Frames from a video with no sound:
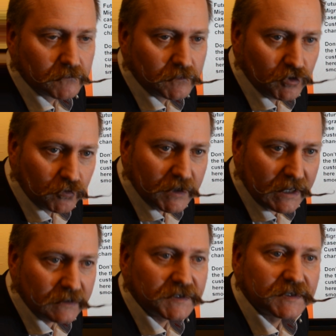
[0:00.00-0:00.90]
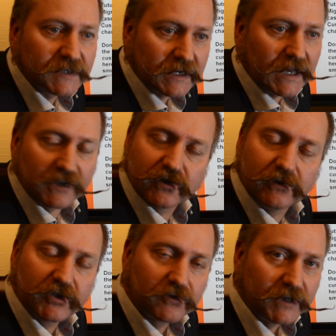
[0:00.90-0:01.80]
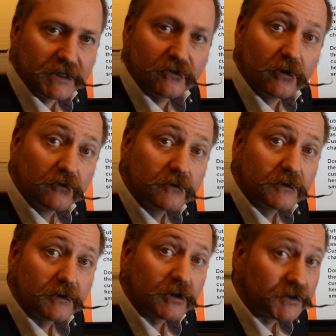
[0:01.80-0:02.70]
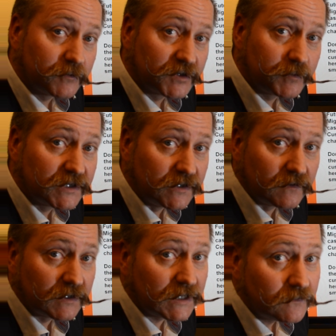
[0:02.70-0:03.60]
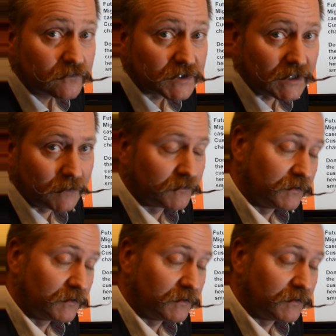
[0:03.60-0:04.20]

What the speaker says: You can instead actually create your own customer-specific info type, the